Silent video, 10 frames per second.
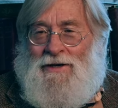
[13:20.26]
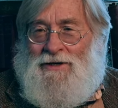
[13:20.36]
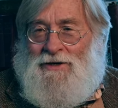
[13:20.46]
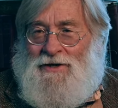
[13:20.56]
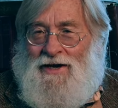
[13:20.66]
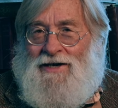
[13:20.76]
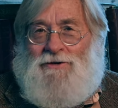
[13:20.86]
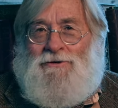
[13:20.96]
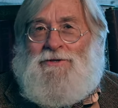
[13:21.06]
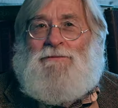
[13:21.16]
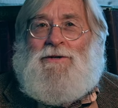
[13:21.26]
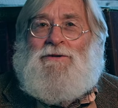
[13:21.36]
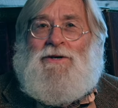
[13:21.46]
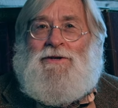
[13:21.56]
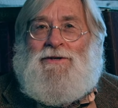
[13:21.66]
you know, a knight or something
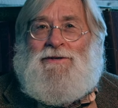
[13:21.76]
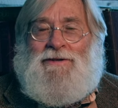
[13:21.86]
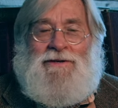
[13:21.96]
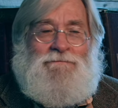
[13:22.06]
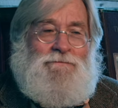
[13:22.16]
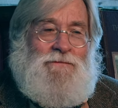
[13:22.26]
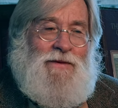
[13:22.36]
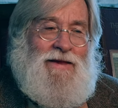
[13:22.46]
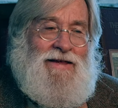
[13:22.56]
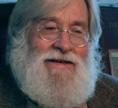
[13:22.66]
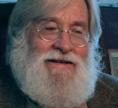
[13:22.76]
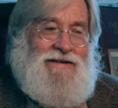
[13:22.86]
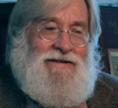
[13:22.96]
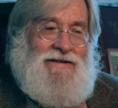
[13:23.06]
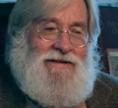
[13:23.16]
or other. Um,
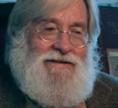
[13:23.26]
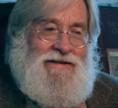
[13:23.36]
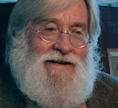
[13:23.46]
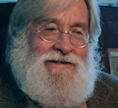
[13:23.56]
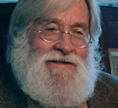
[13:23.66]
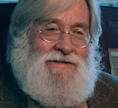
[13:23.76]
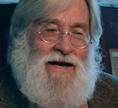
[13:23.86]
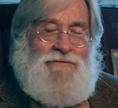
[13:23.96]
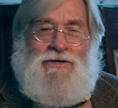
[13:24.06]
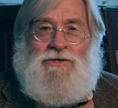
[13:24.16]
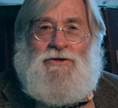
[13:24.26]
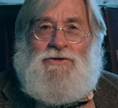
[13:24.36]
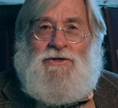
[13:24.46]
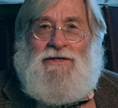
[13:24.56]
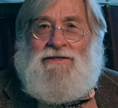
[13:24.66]
and it's obvious
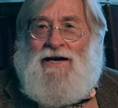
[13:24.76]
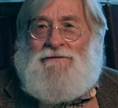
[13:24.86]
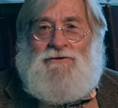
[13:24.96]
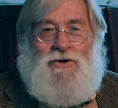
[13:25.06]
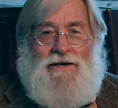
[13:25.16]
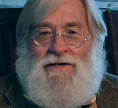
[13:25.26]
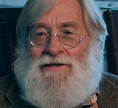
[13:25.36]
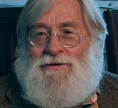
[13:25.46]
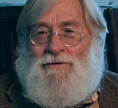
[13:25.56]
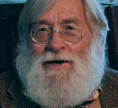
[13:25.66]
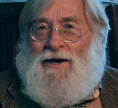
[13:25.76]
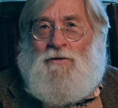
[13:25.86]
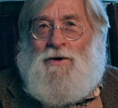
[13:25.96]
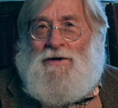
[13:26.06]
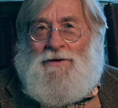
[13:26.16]
those things. I have no idea how
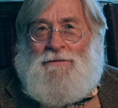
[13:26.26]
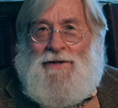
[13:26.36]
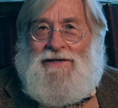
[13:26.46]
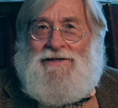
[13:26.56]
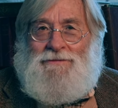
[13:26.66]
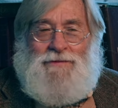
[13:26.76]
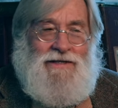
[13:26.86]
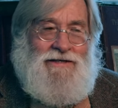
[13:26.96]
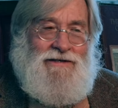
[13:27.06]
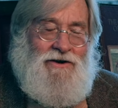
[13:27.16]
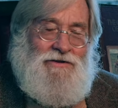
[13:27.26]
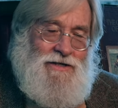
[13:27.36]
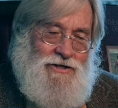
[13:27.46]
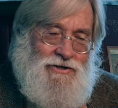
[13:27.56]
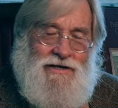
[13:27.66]
well they're painted, but on the
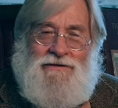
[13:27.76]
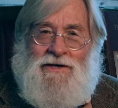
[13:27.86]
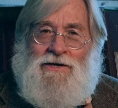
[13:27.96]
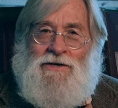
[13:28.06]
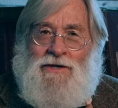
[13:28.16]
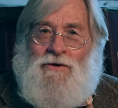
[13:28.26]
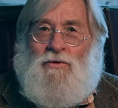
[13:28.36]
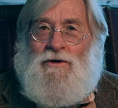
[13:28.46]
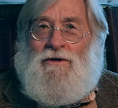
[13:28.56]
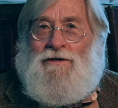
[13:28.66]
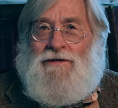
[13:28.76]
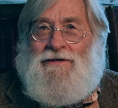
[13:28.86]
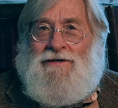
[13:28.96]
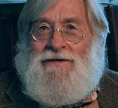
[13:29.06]
internet they they work.